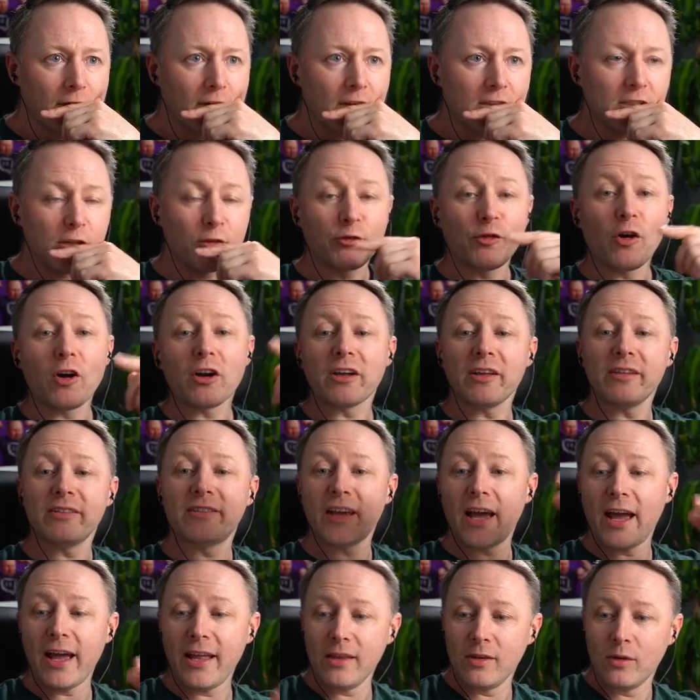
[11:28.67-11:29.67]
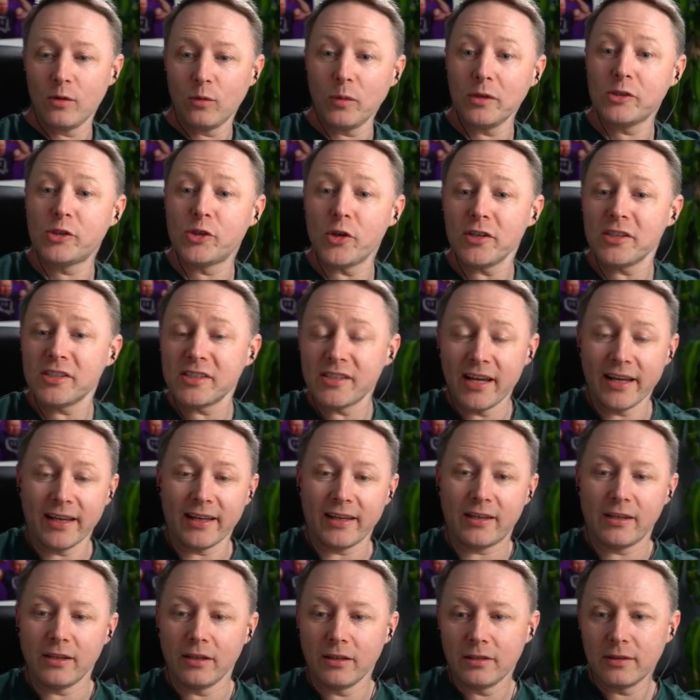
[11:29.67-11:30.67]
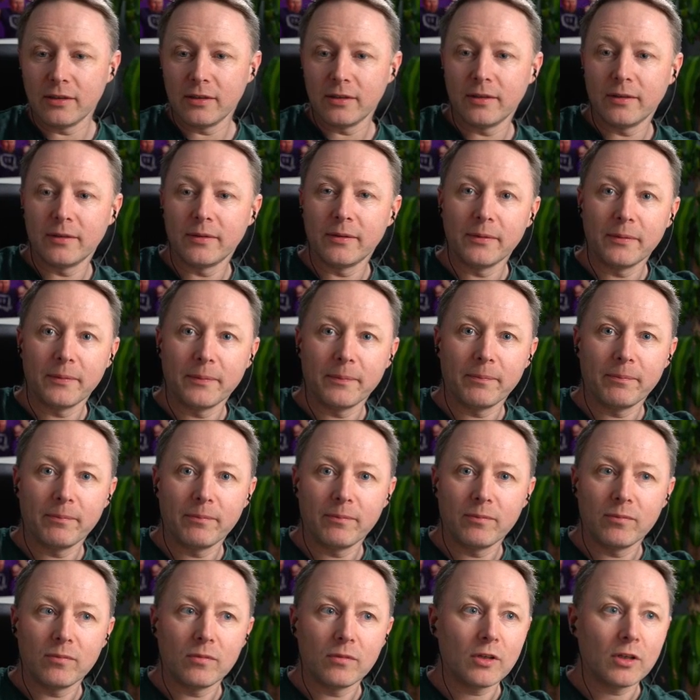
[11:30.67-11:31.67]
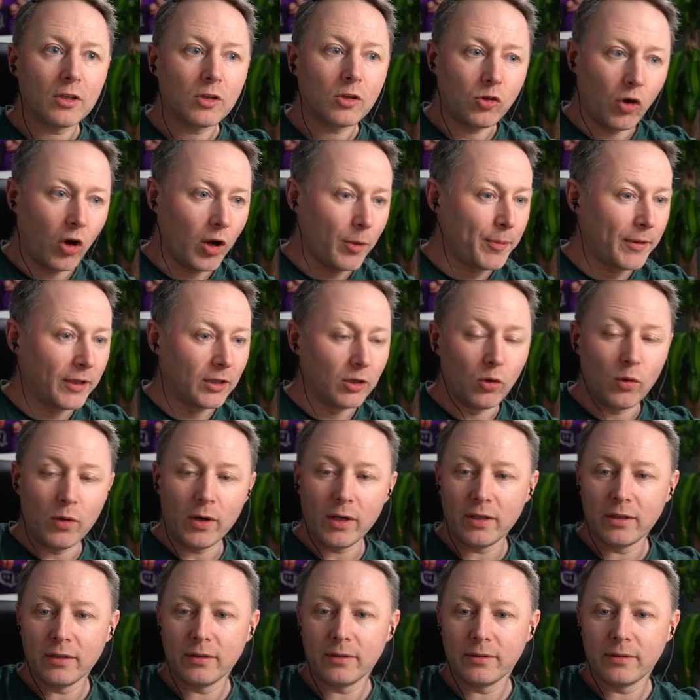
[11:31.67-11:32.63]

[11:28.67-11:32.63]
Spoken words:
It's a fucking 10. What do you think? Got to be lower.